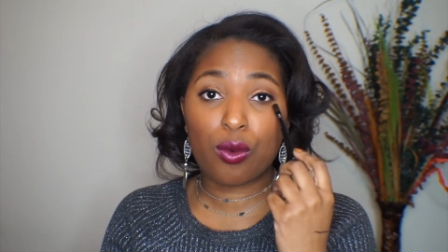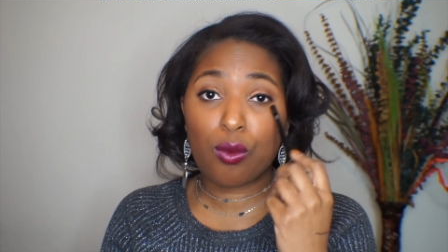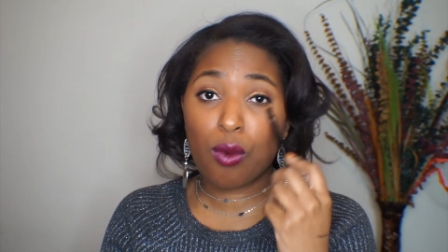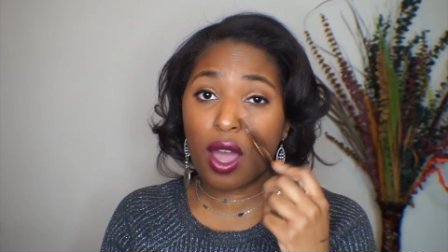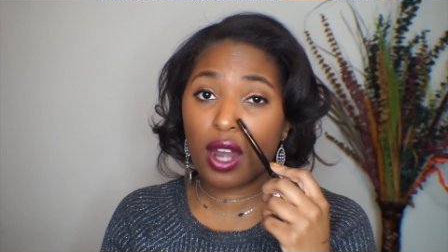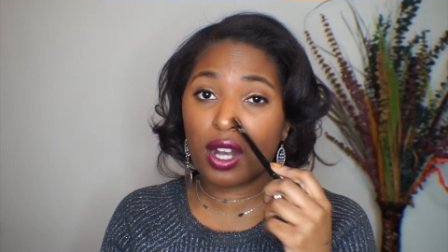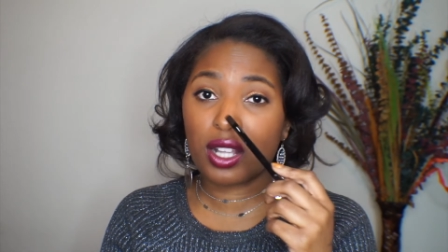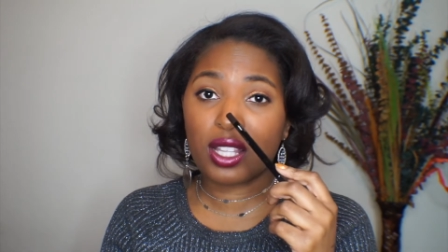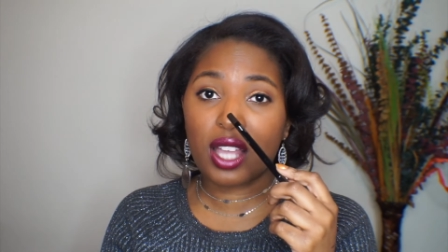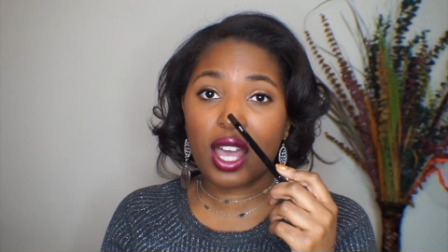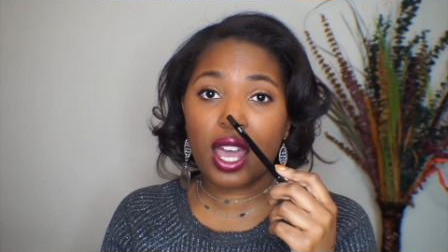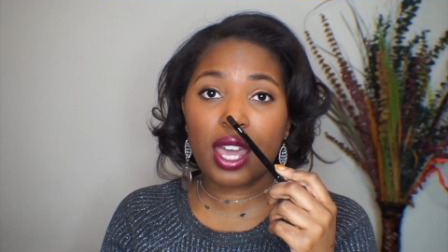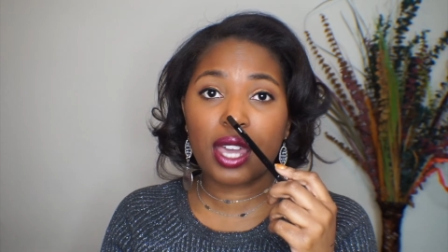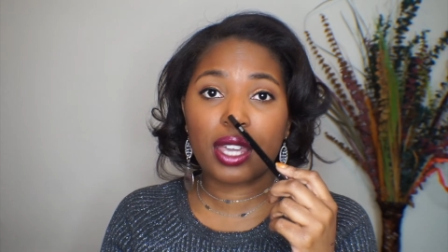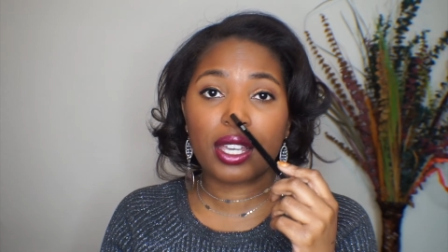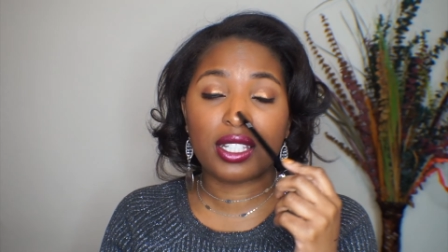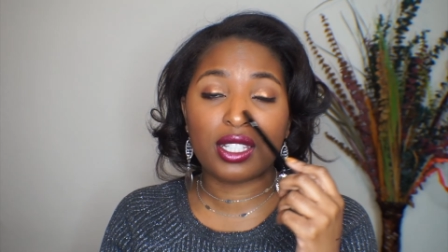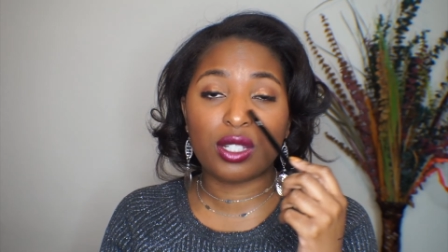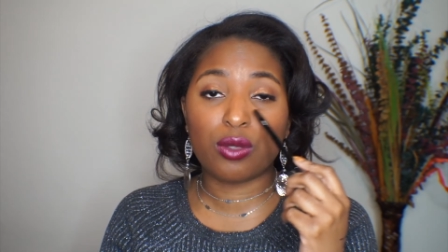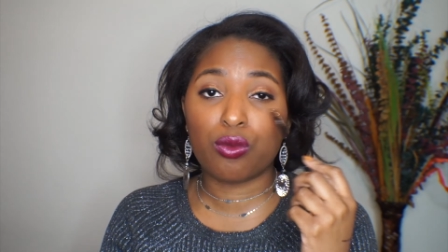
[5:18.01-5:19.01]
waterline
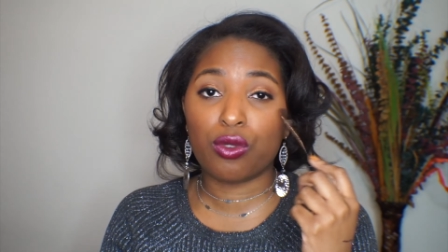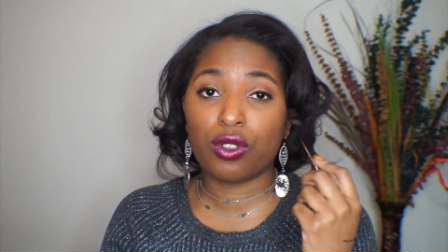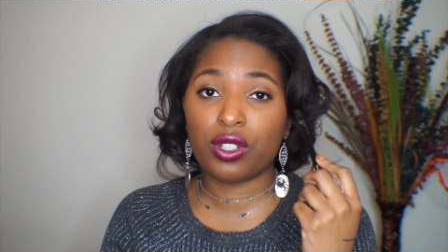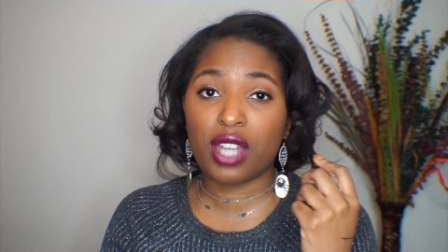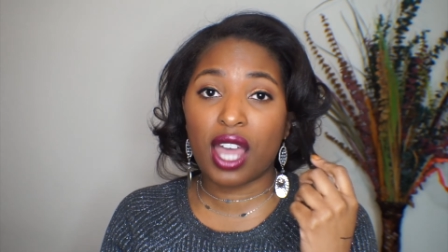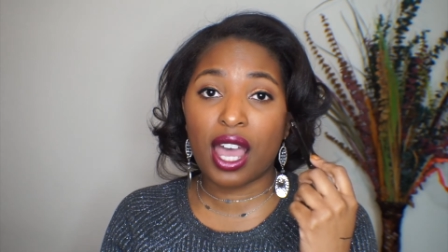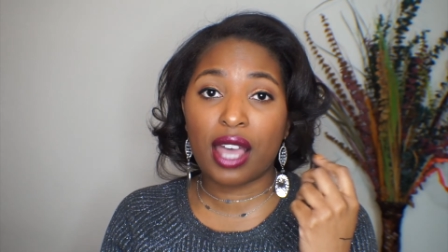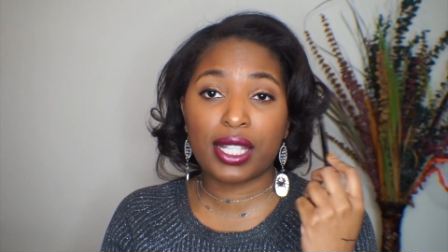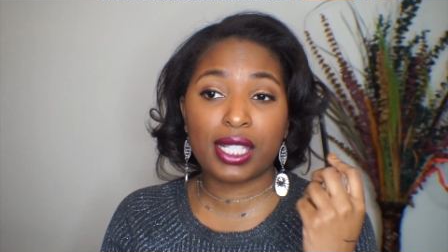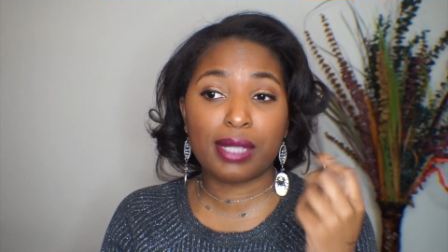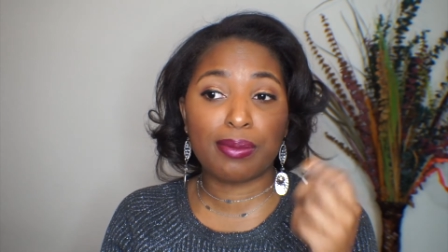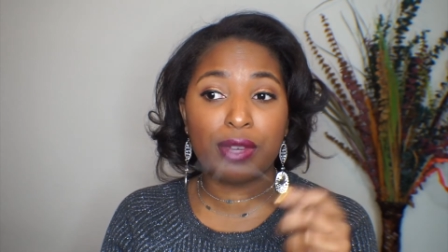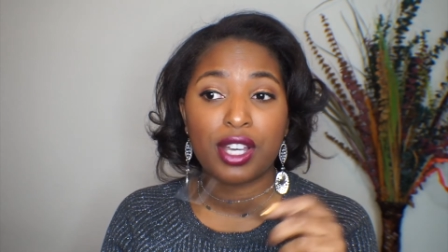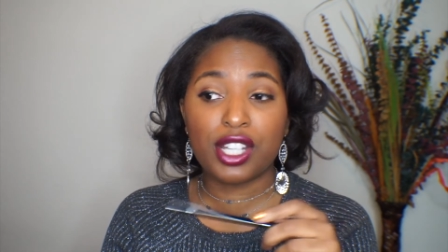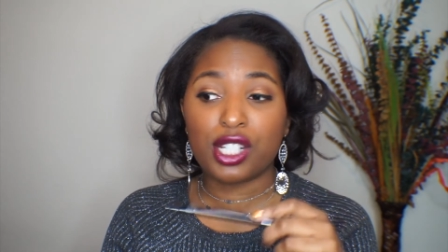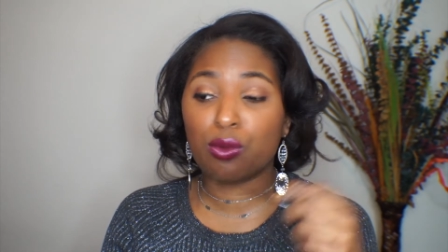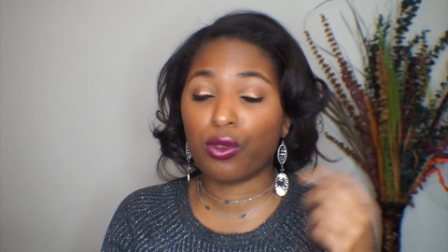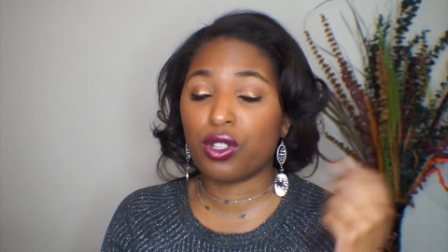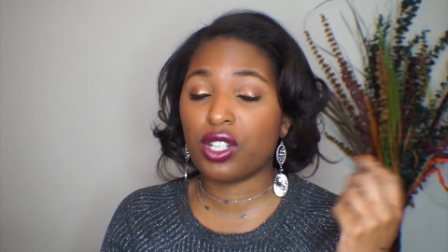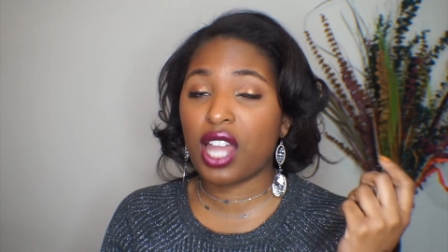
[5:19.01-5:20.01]
because it will not smudge,
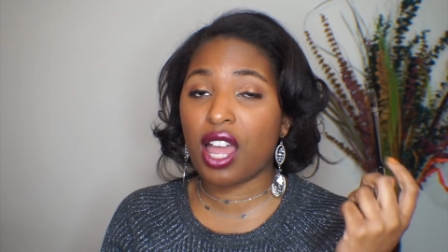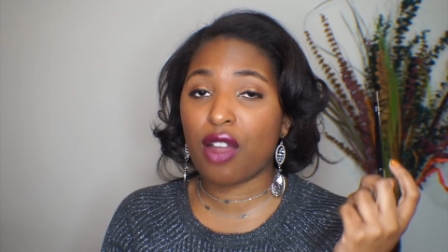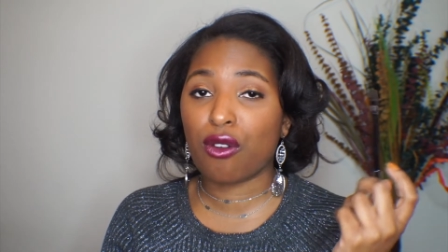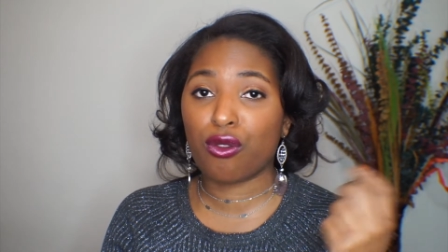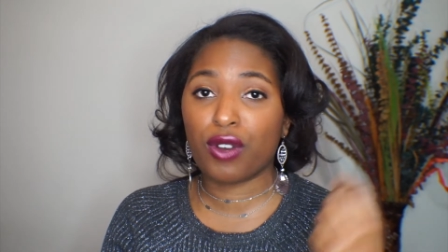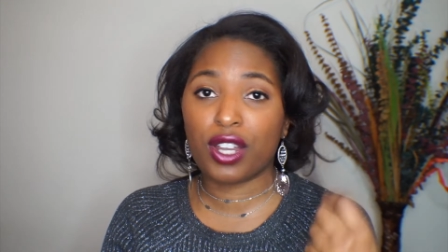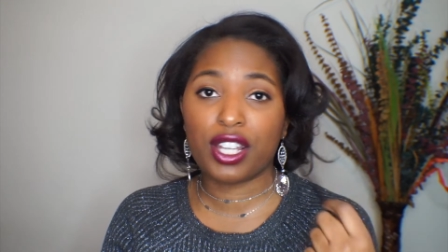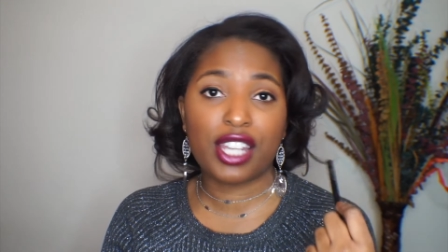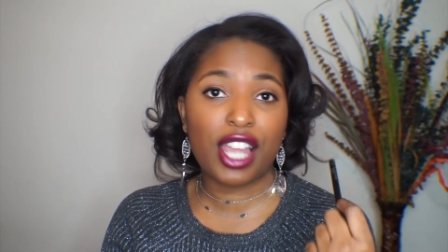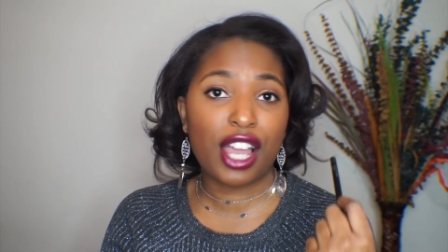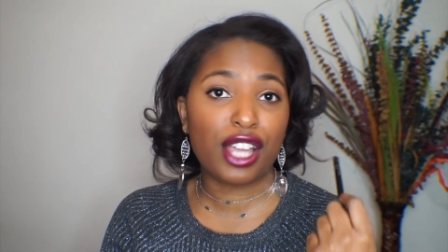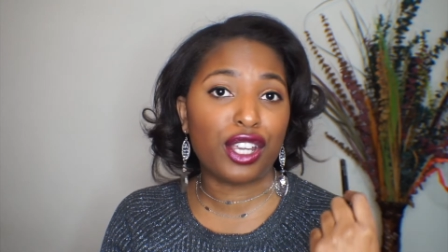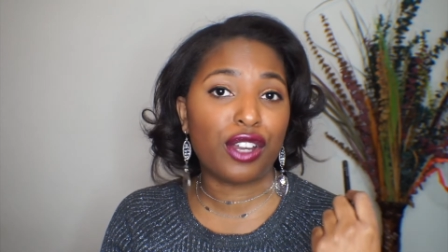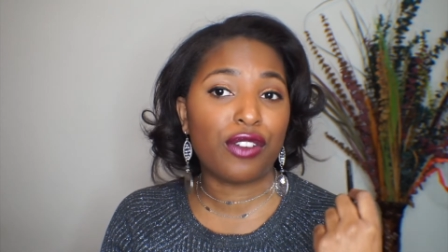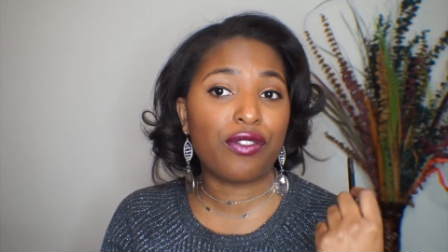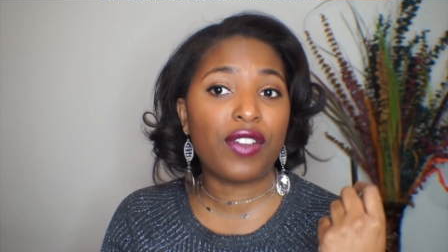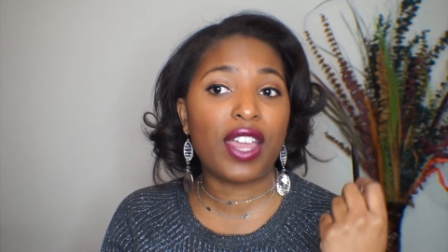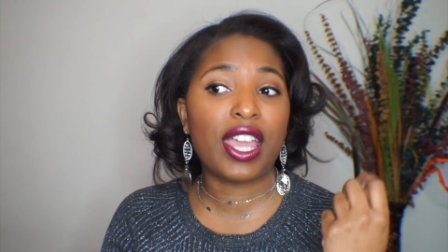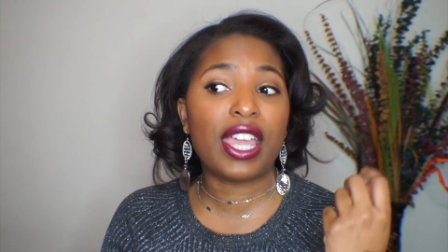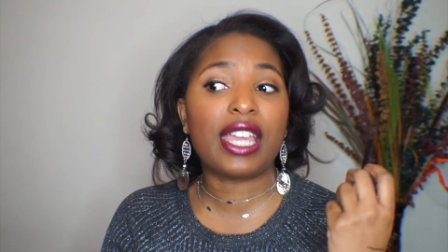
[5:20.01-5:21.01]
it will not run down your
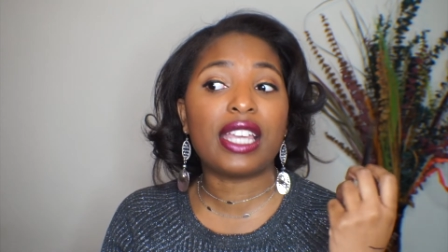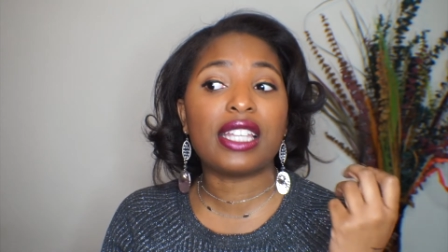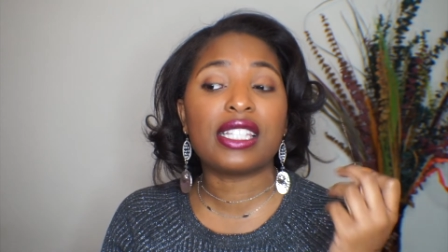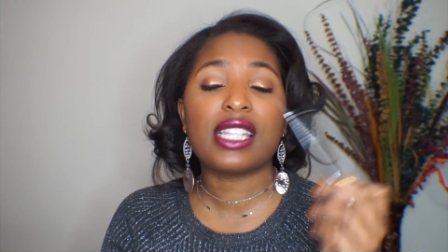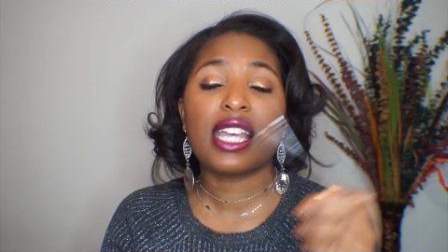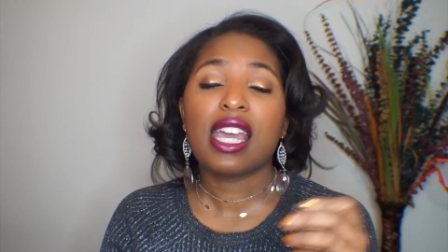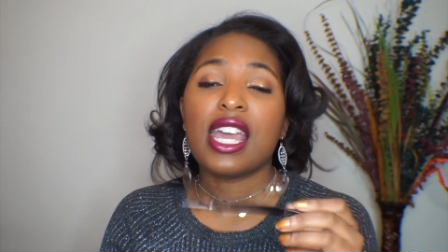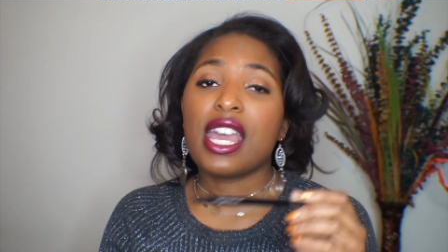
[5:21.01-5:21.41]
face.